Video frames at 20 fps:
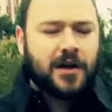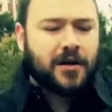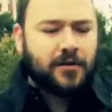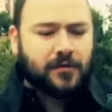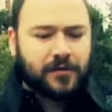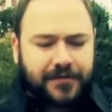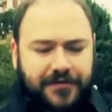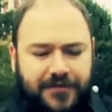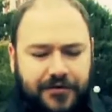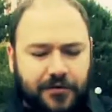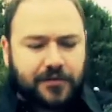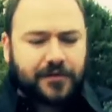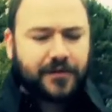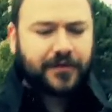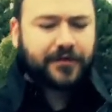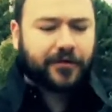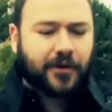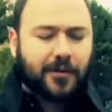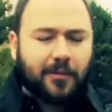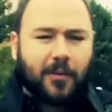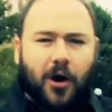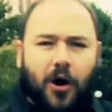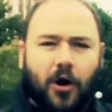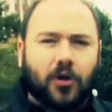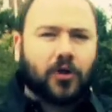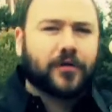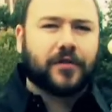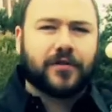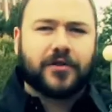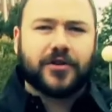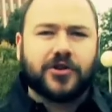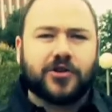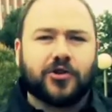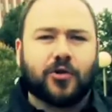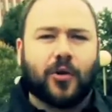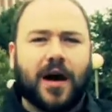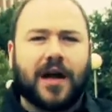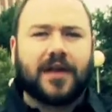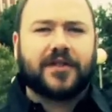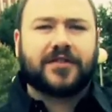With students from all over the
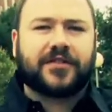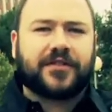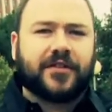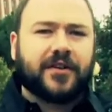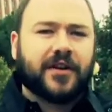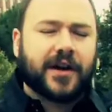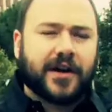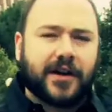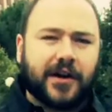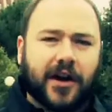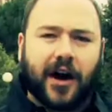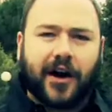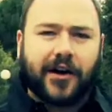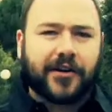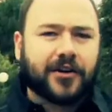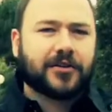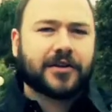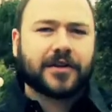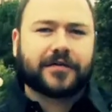U.S. and 100